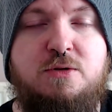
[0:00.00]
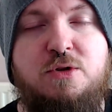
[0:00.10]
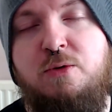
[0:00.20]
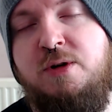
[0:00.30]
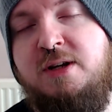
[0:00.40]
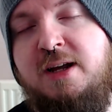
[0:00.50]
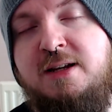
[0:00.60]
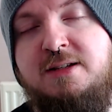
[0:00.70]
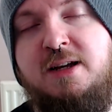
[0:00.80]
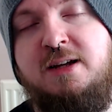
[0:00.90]
So when you gain
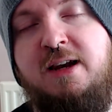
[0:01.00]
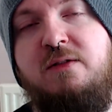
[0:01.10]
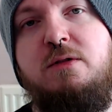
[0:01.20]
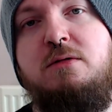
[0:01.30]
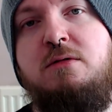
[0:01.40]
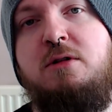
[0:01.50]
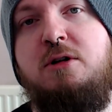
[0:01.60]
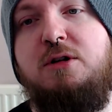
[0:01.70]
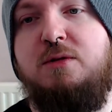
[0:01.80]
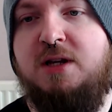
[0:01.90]
2nd level,
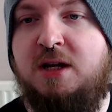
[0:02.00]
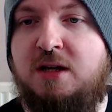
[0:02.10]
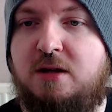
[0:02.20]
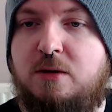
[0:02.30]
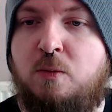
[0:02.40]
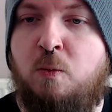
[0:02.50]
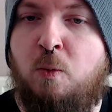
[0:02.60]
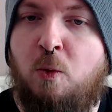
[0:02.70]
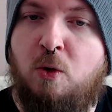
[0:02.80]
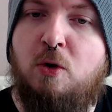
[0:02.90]
you take
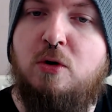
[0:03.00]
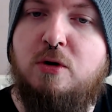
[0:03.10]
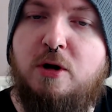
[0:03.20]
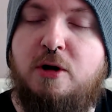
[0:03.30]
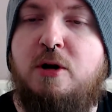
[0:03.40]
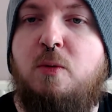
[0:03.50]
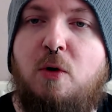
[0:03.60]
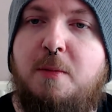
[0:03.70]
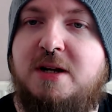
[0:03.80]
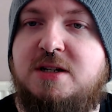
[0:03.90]

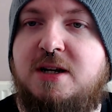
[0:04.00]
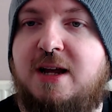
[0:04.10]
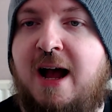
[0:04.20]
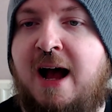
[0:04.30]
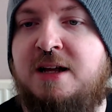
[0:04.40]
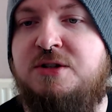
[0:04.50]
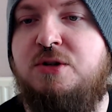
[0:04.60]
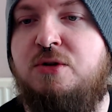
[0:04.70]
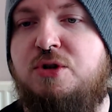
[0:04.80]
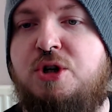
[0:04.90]
War Magic as
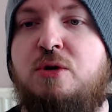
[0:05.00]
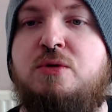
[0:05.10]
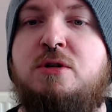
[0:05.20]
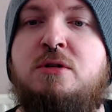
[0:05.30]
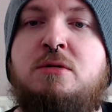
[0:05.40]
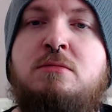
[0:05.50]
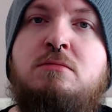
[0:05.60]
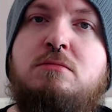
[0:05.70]
your chosen